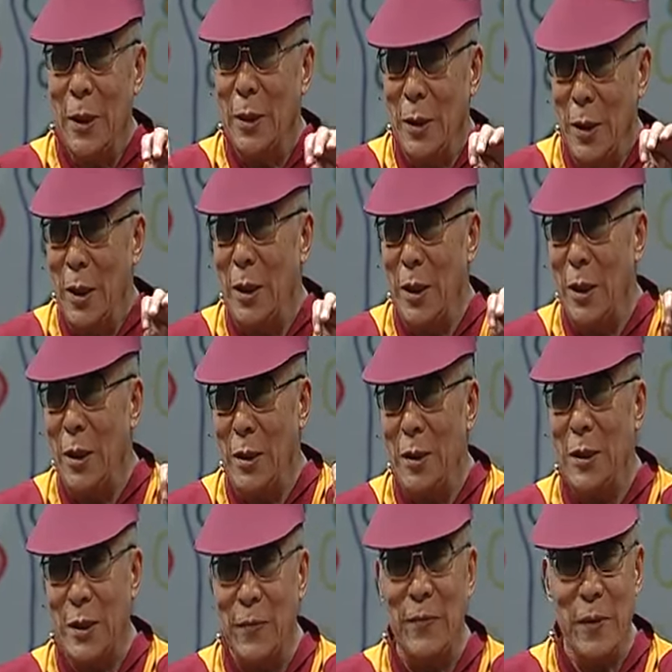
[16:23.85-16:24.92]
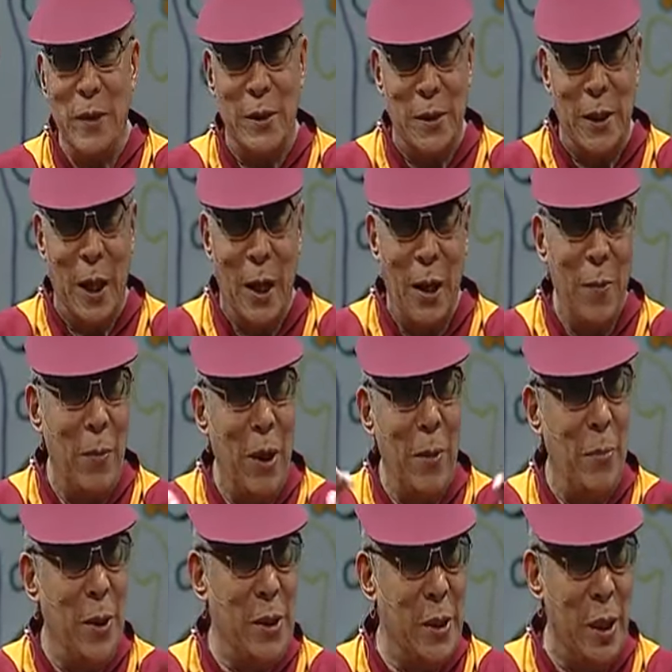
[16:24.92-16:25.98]
little little differences there,
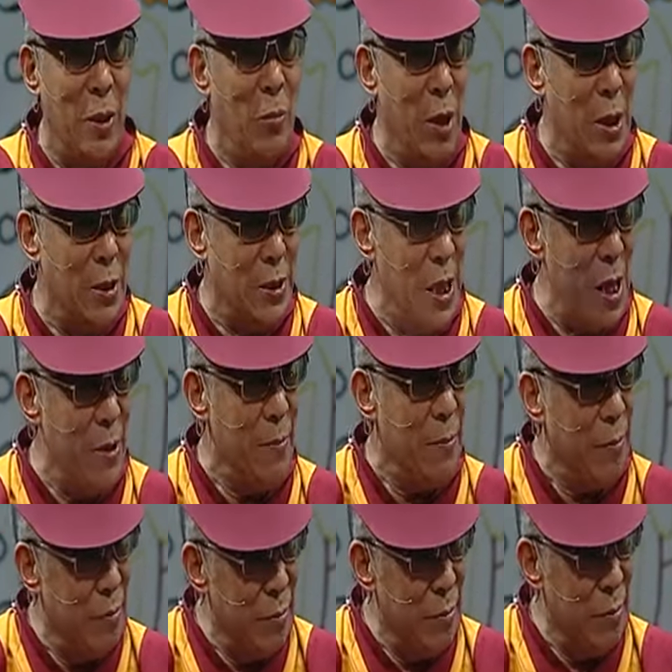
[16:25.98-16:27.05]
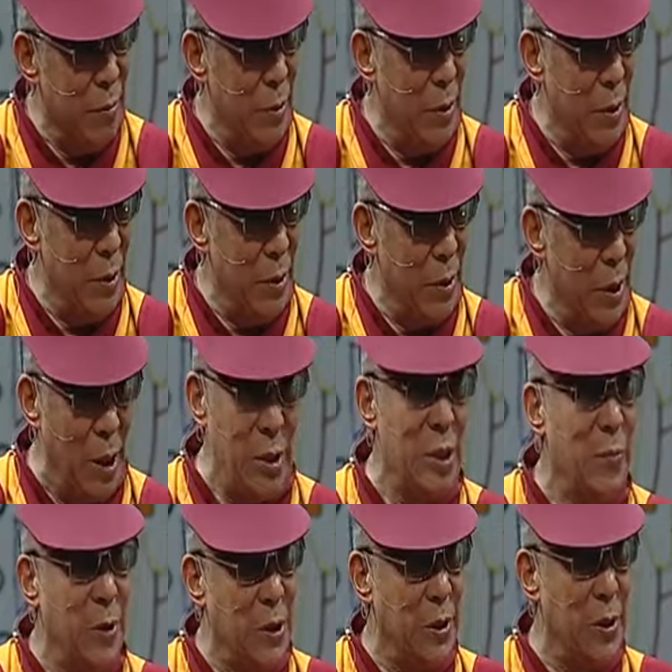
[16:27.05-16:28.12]
but basically we are same,
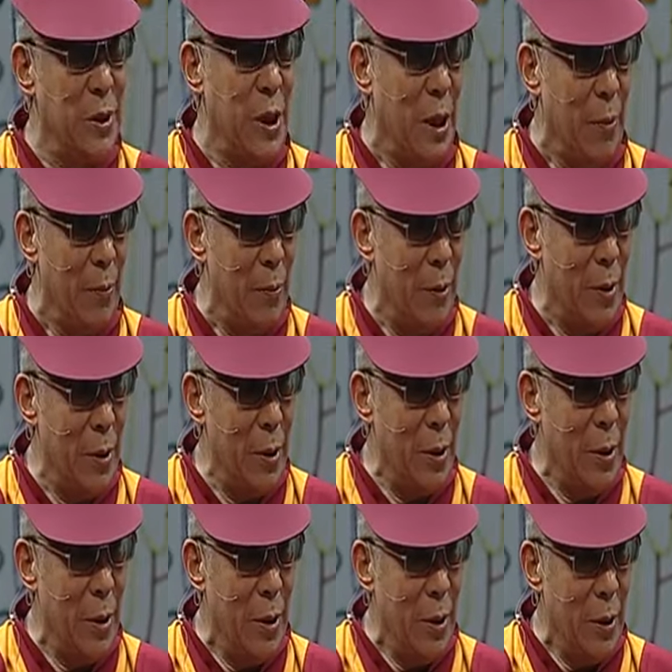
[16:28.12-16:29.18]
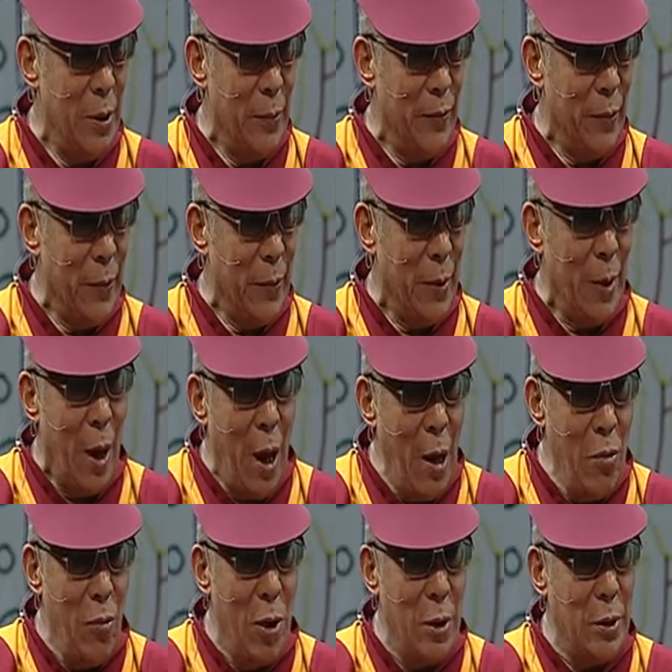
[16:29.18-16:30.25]
hundred percent same. I
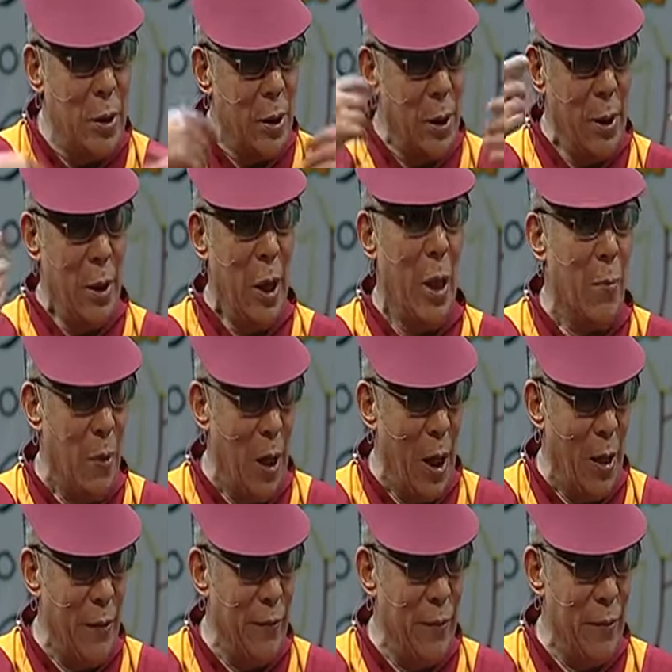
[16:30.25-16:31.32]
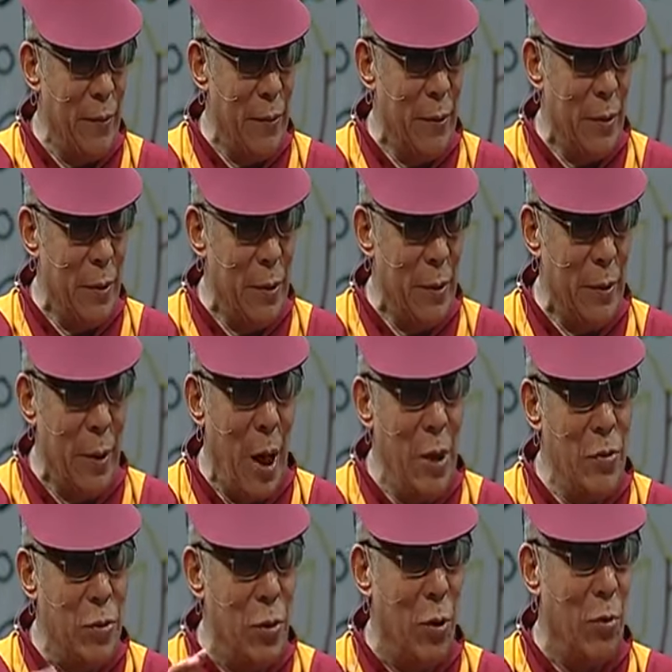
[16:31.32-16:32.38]
want happy life. I
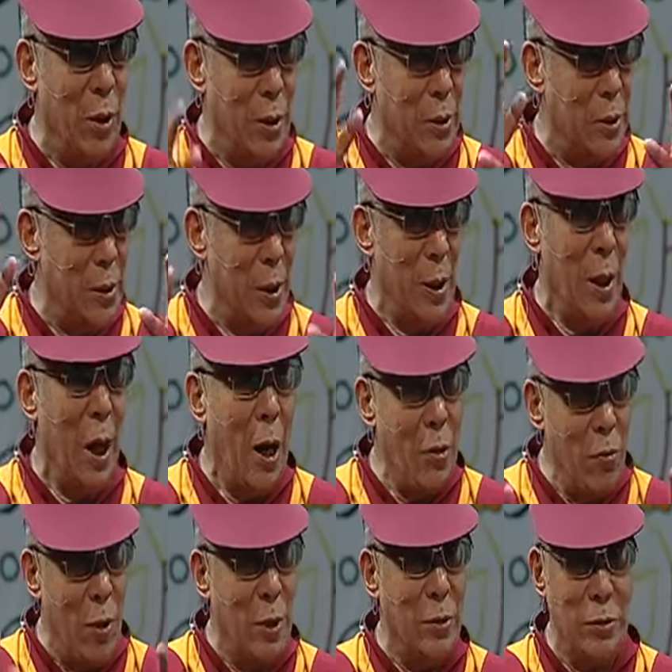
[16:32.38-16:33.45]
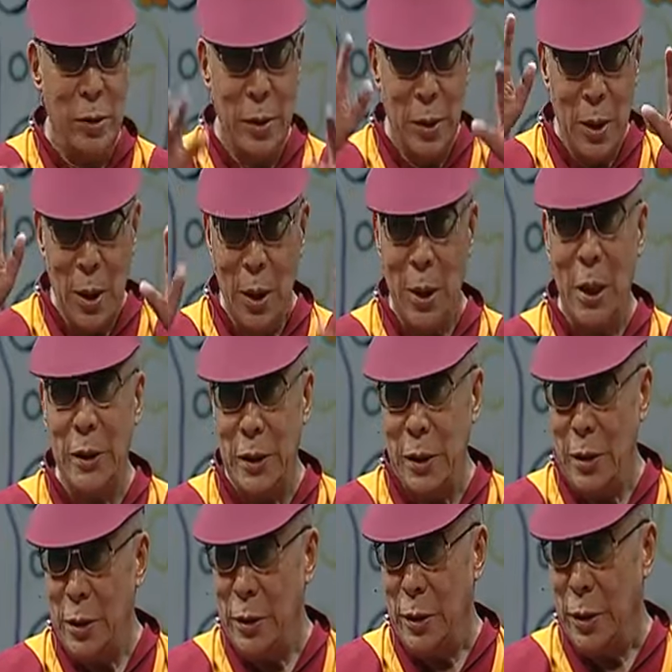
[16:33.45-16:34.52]
do not want. I want is less
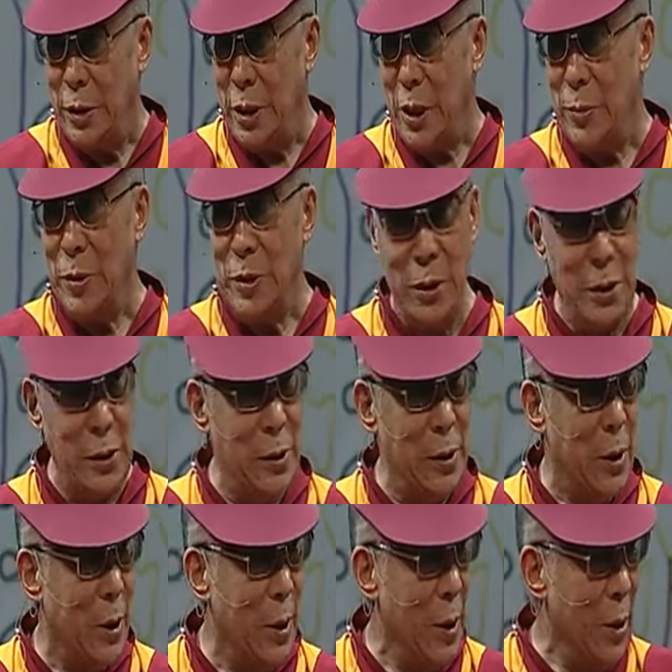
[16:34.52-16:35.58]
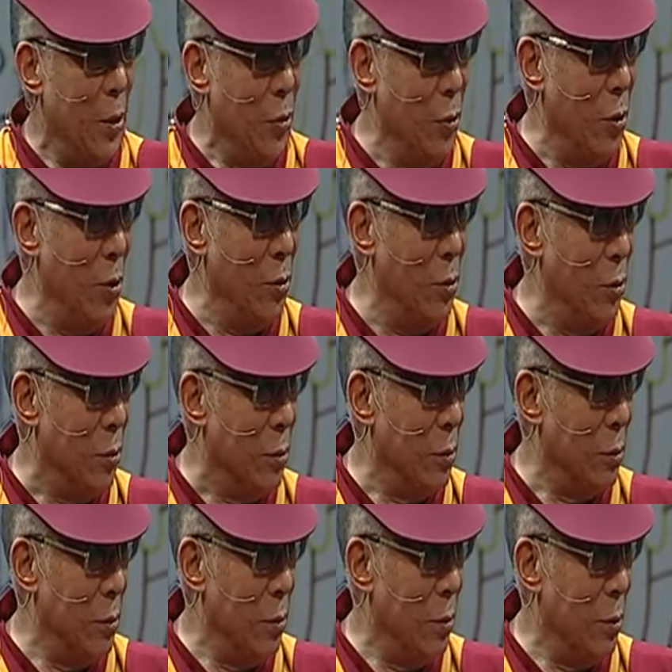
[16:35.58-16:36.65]
disturbances. You also,
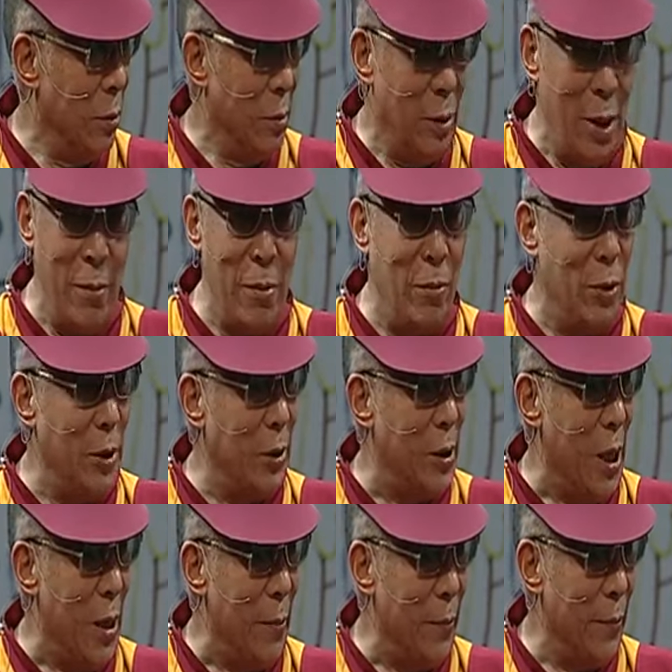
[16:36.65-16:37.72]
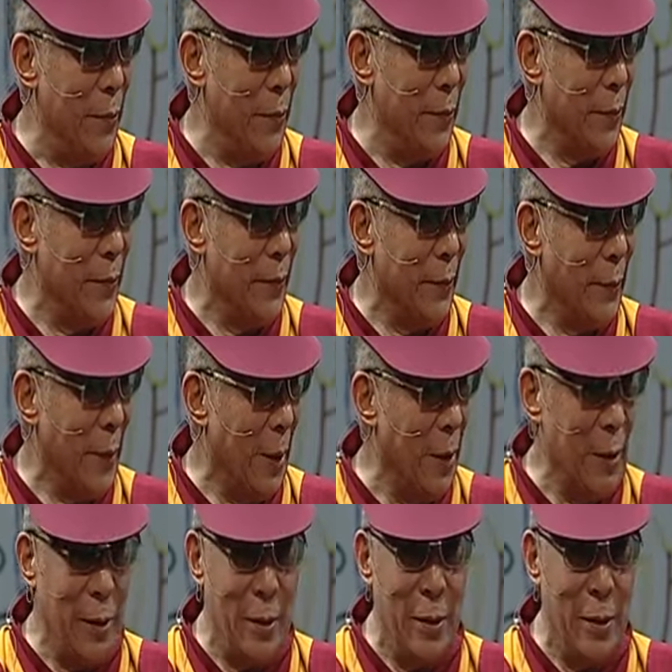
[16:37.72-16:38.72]
everybody is saying, hmm?